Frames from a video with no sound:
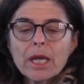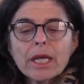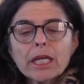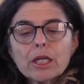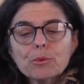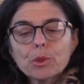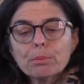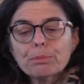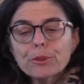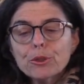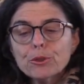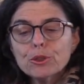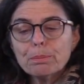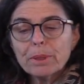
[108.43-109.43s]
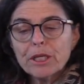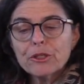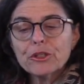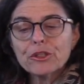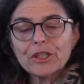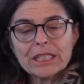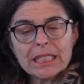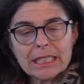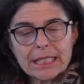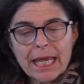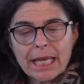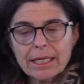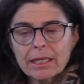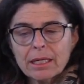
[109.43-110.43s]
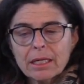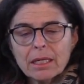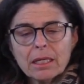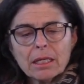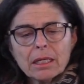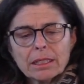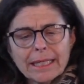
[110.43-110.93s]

he rebuked Peter and said,